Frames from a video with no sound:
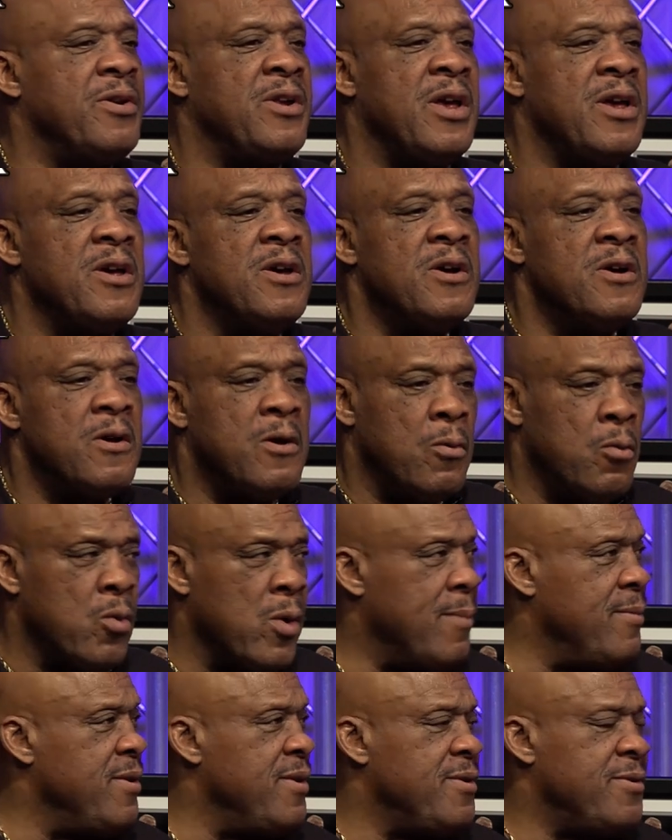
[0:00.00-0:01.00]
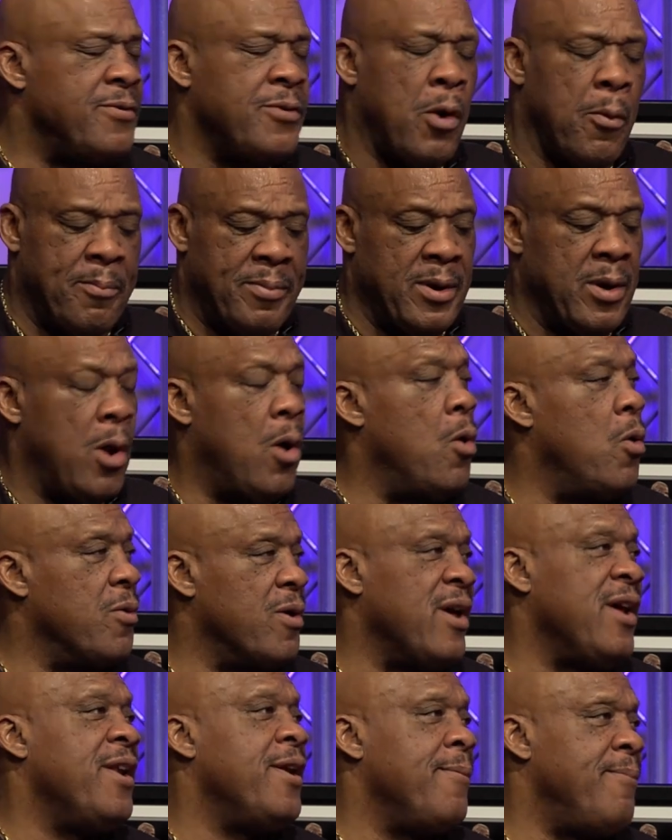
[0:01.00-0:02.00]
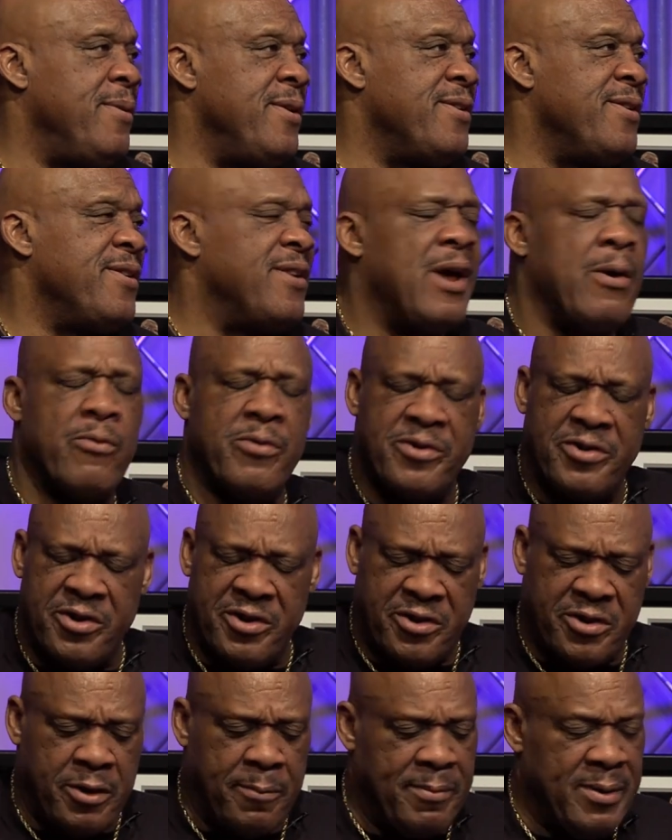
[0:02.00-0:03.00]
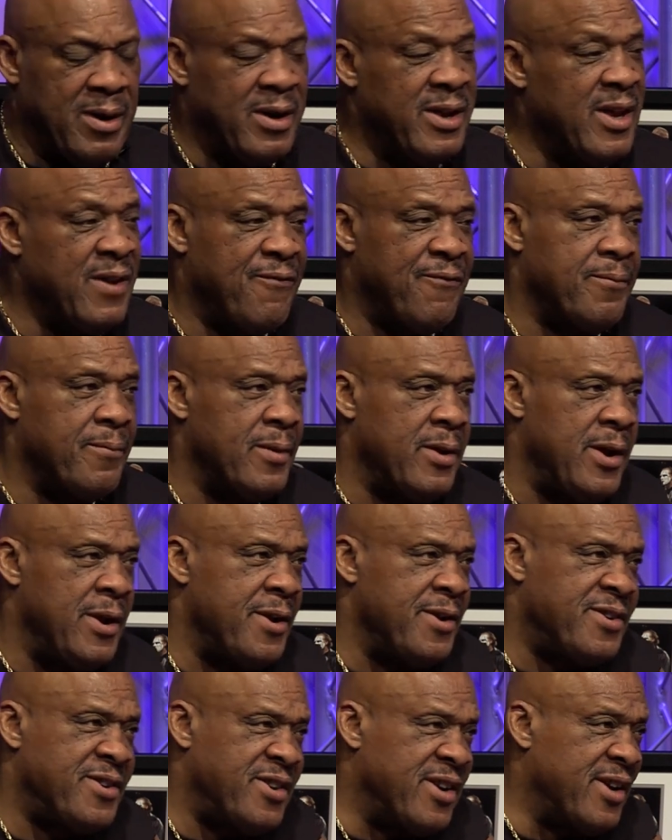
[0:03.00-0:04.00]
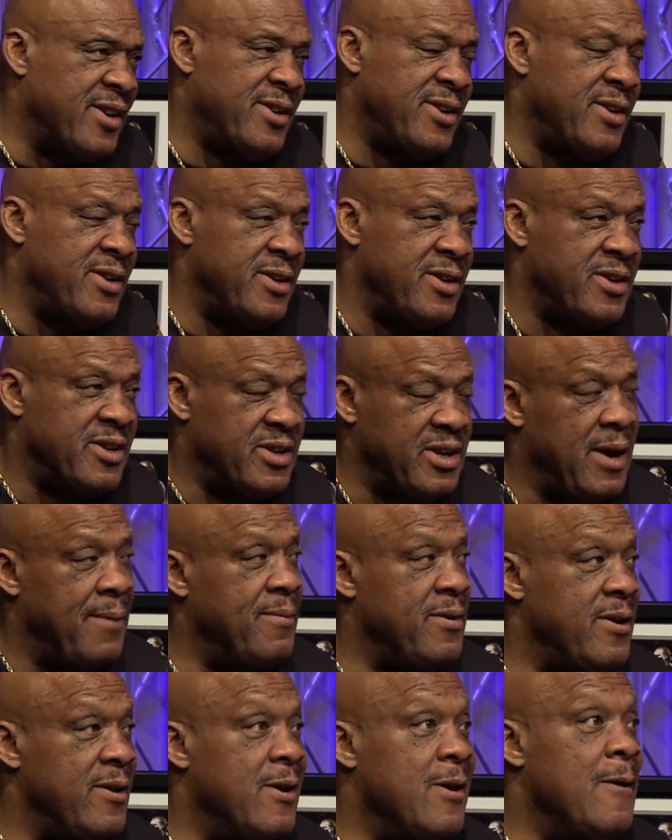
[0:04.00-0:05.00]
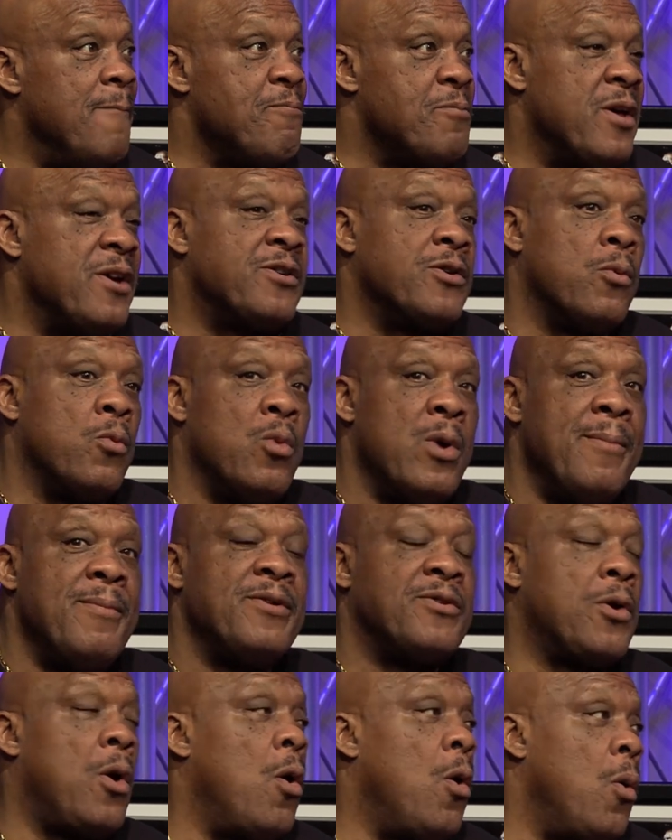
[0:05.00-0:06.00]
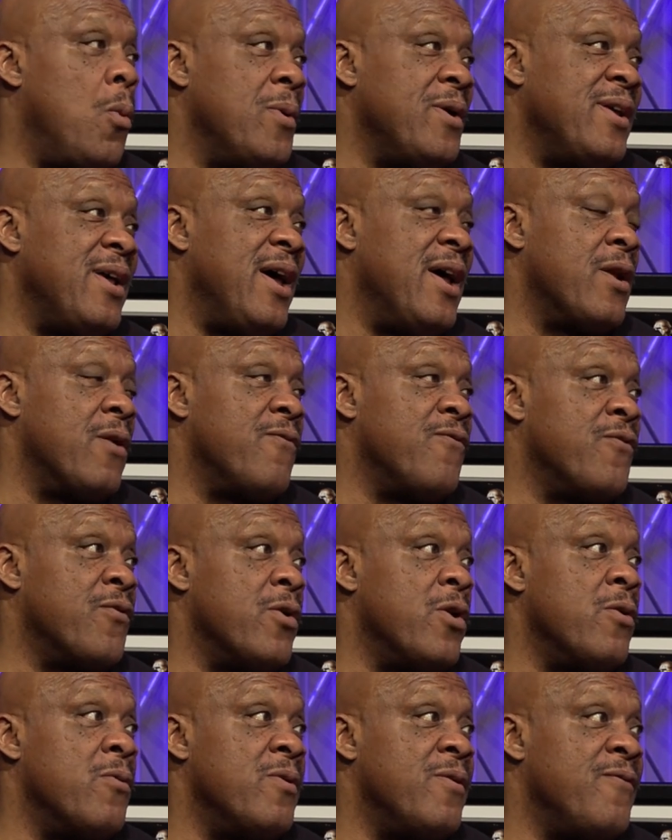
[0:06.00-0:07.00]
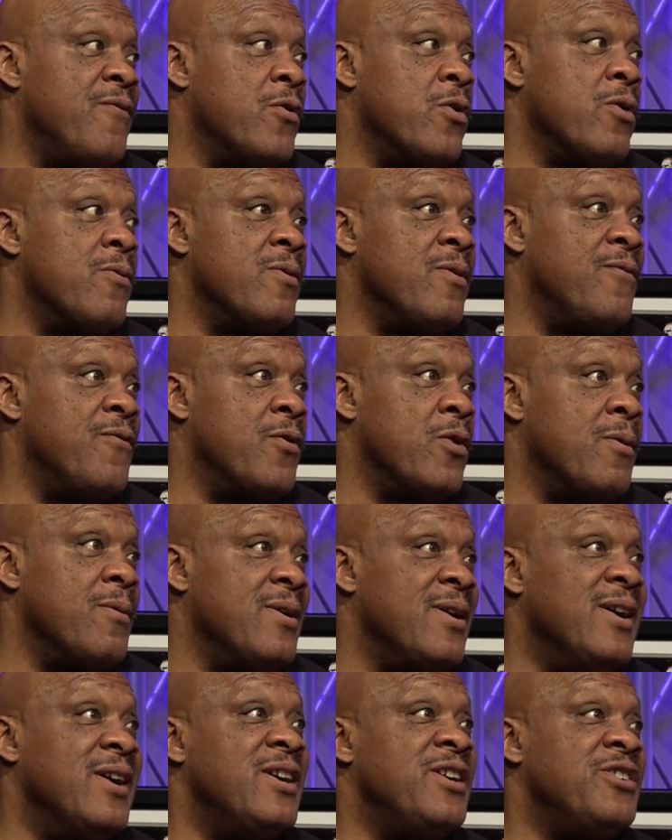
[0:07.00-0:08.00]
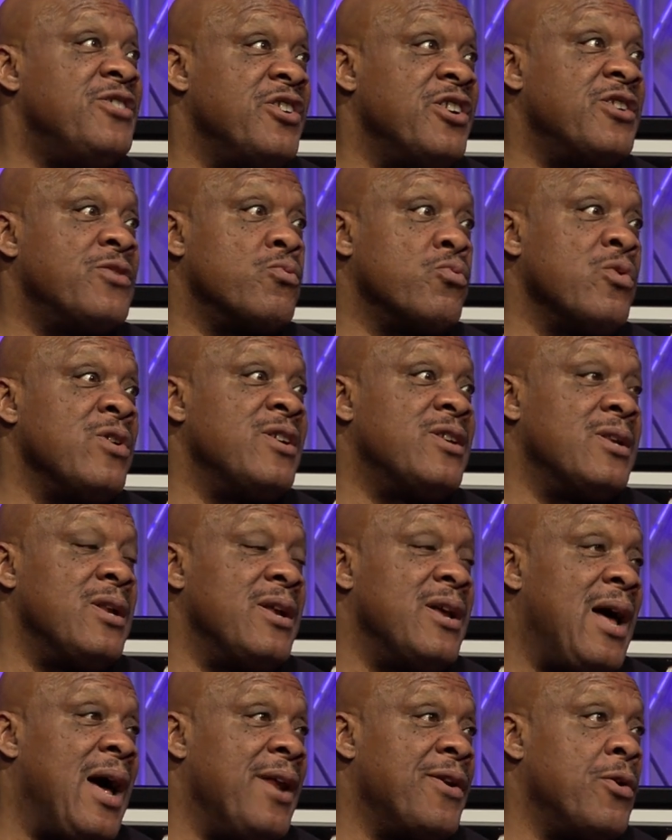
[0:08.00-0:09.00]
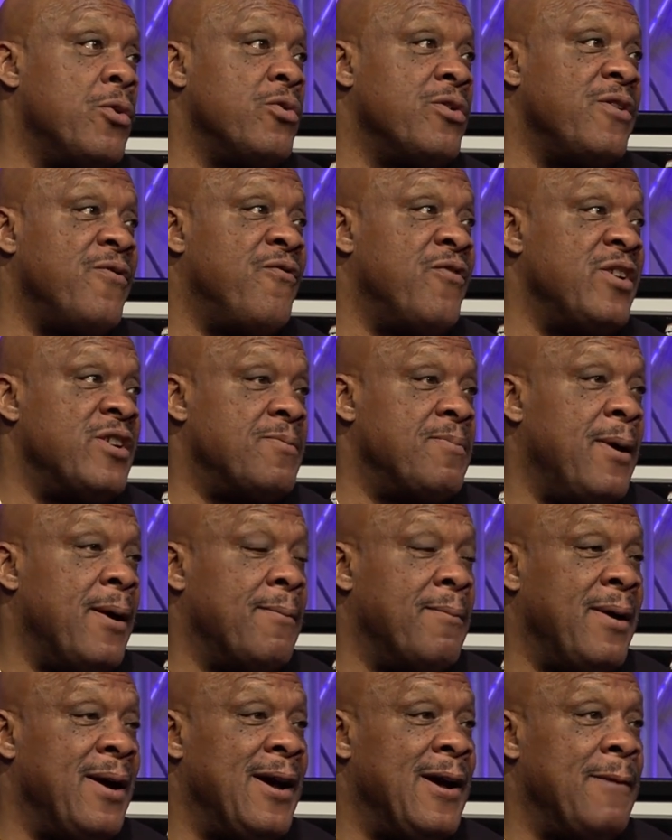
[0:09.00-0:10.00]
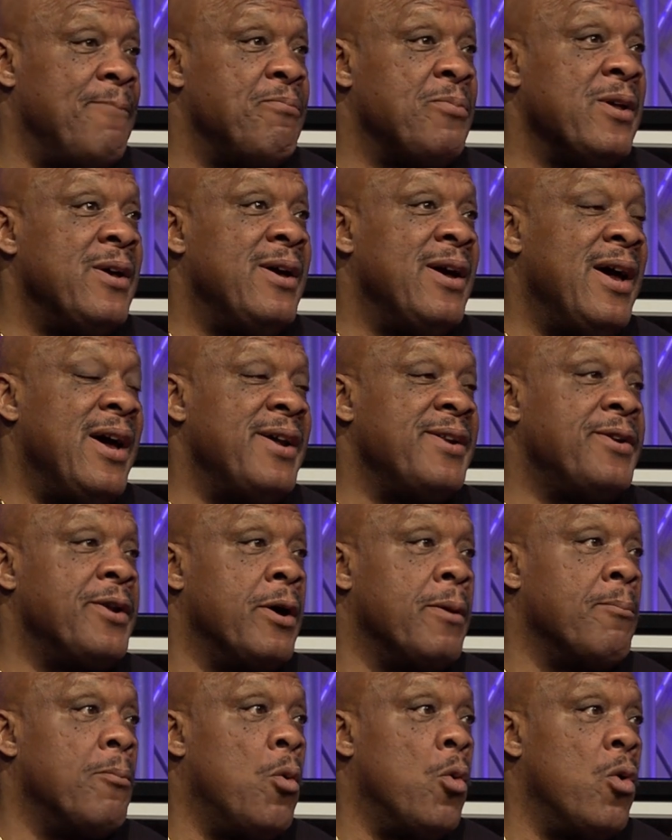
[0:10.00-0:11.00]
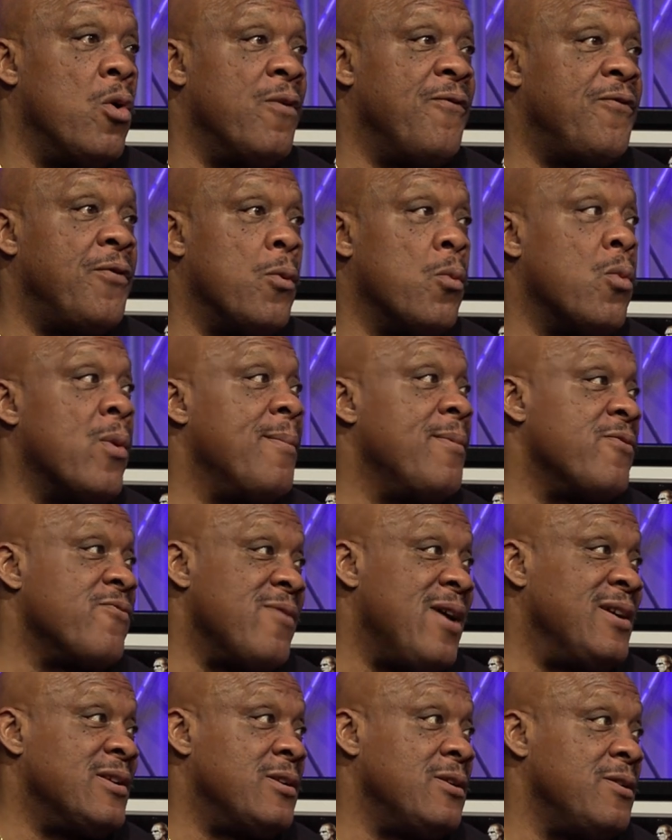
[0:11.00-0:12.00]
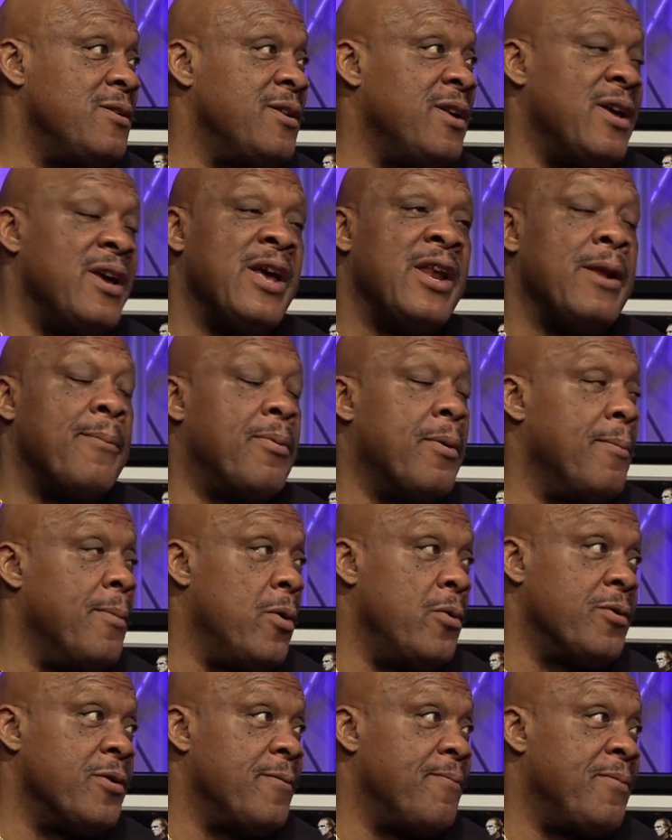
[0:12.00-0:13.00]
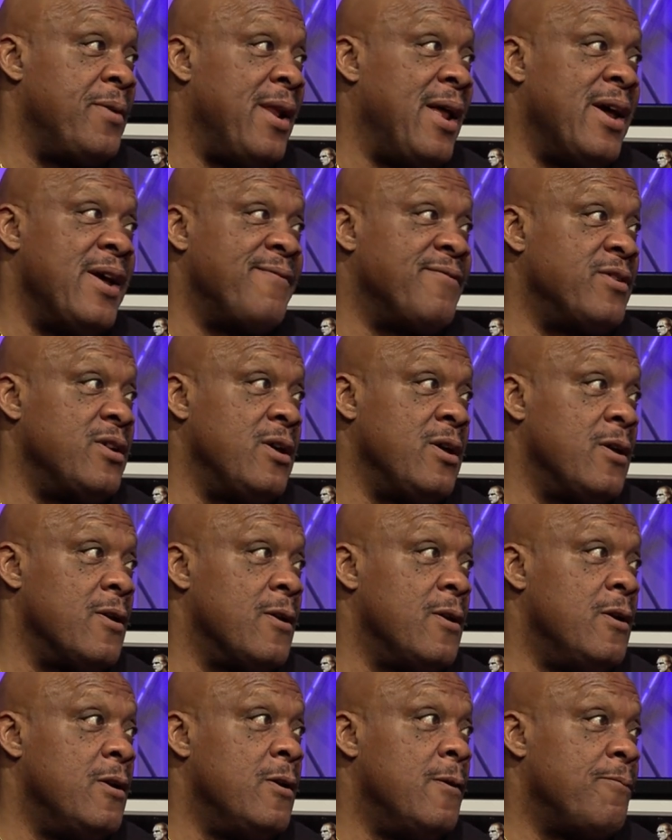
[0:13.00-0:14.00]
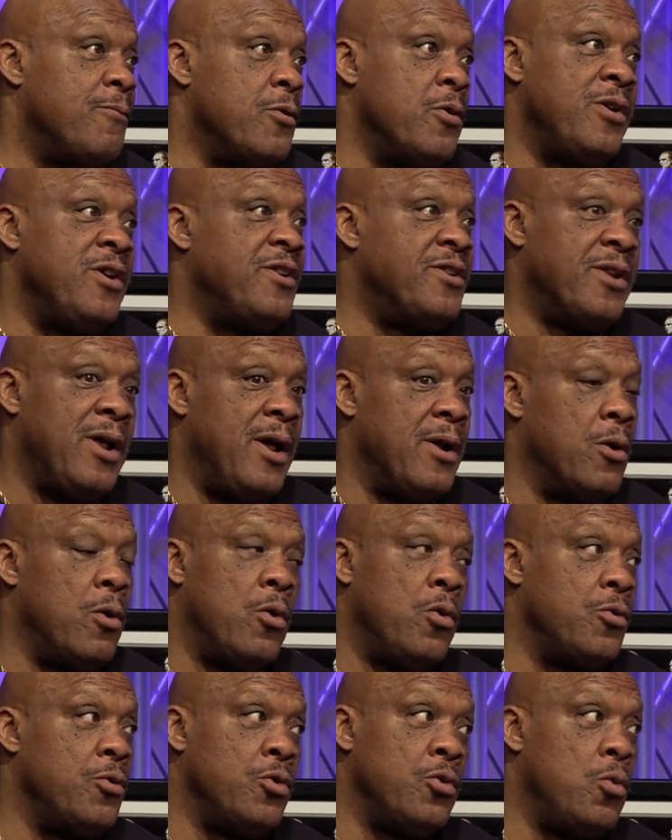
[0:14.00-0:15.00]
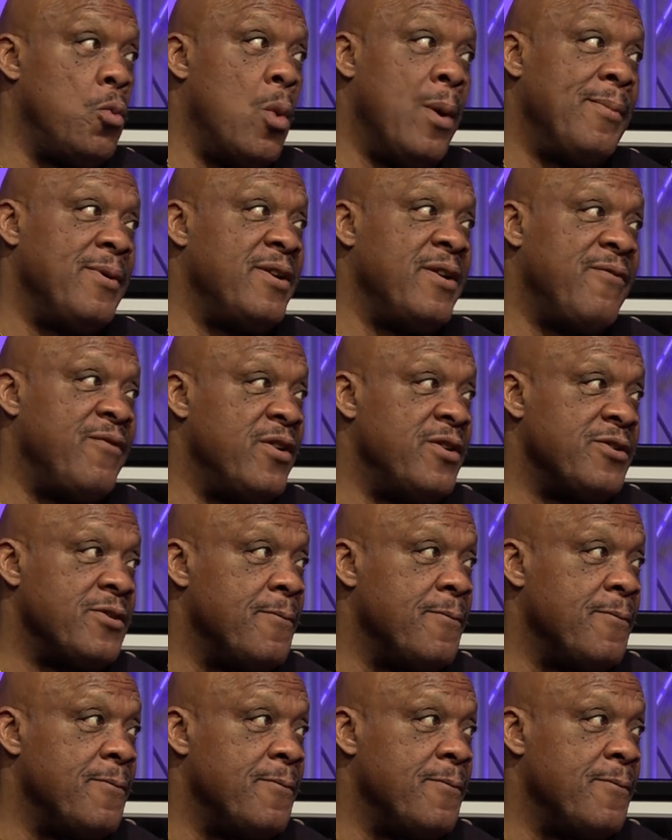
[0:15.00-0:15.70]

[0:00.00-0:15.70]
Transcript: They... Women don't belong in the business. That was just a belief in the 60s, the 70s. And so women's always had a very, very, very... Just recently, I noticed Vince McMahon had done more for women wrestlers than any promoter that I had seen. He started a whole new woman division.